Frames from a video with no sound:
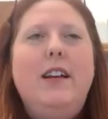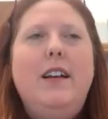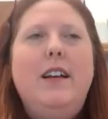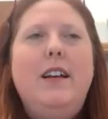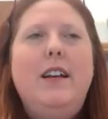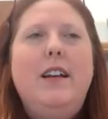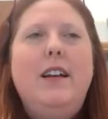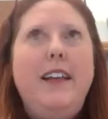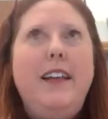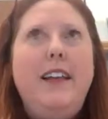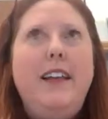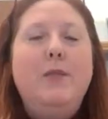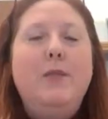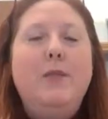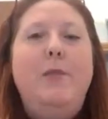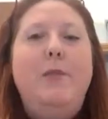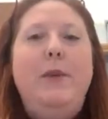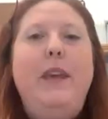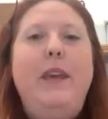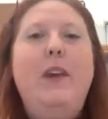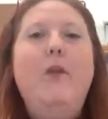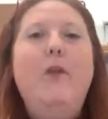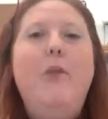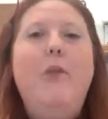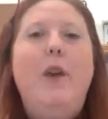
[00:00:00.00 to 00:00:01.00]
it's a
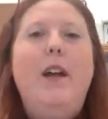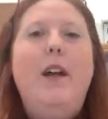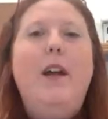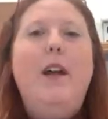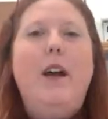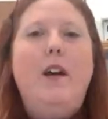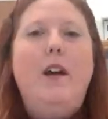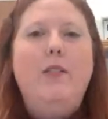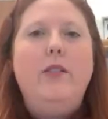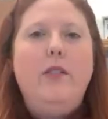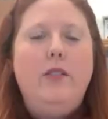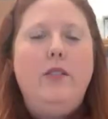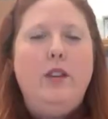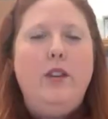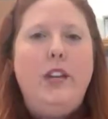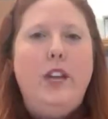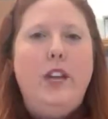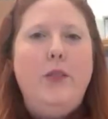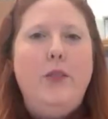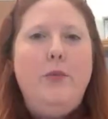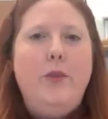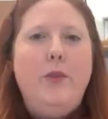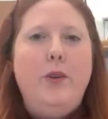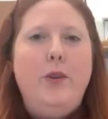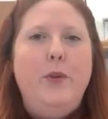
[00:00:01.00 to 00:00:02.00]
big warehouse
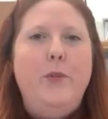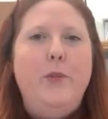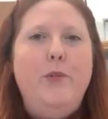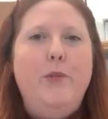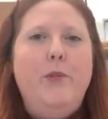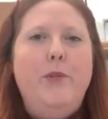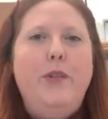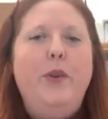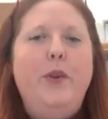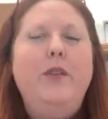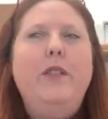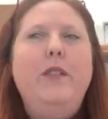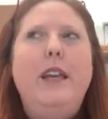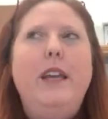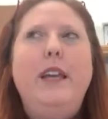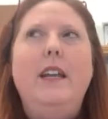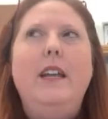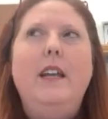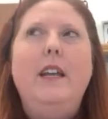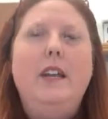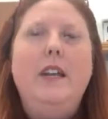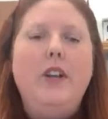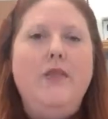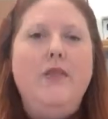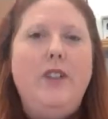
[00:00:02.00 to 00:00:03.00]
looking room. So it's like in
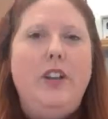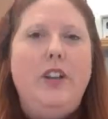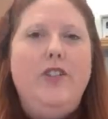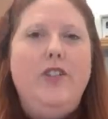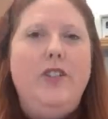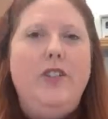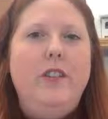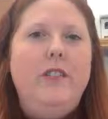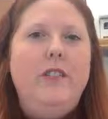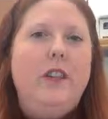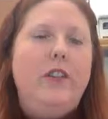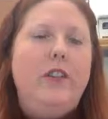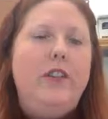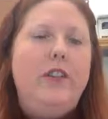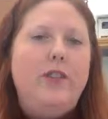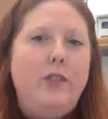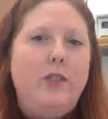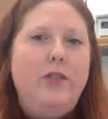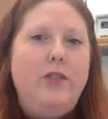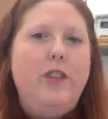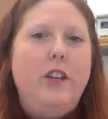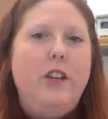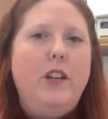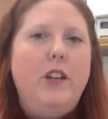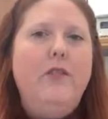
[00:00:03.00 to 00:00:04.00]
a convention center. So it's
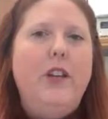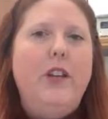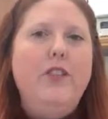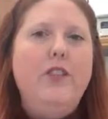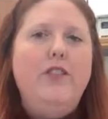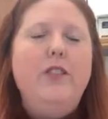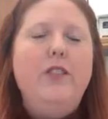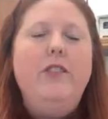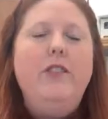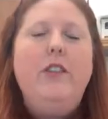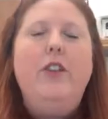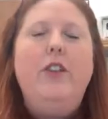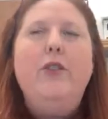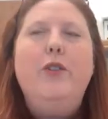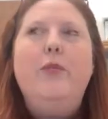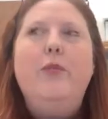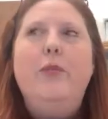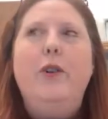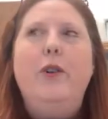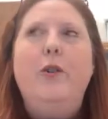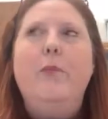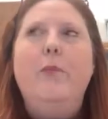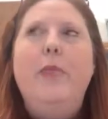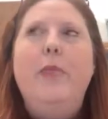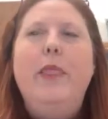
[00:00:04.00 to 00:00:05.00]
a convention center
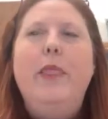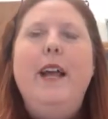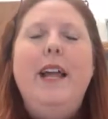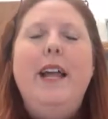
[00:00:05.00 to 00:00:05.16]
room.